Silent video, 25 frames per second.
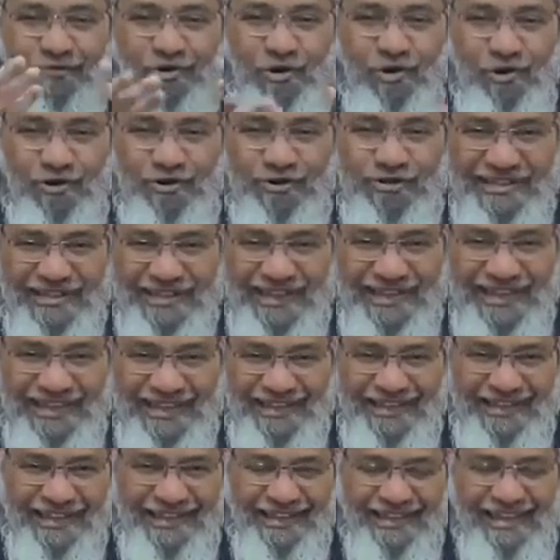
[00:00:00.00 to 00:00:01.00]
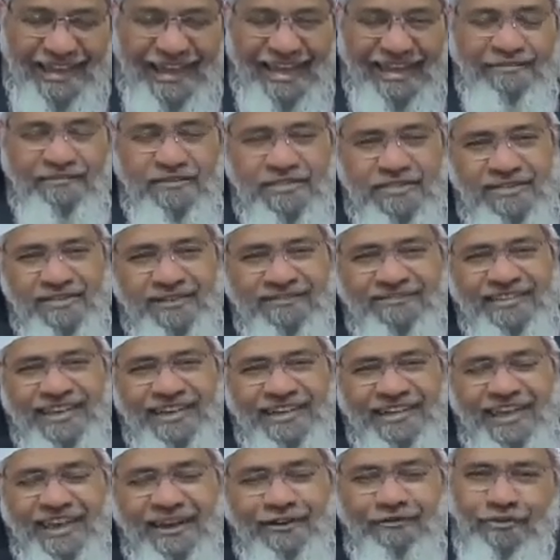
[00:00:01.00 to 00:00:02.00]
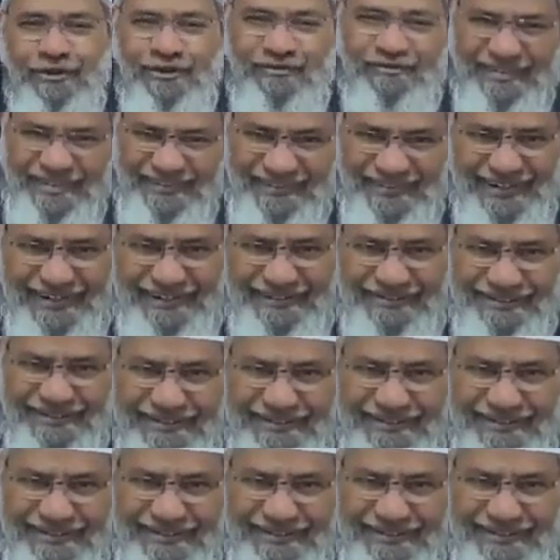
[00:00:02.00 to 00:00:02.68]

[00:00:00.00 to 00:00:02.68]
going onto the cake, and we serve that cake to everyone.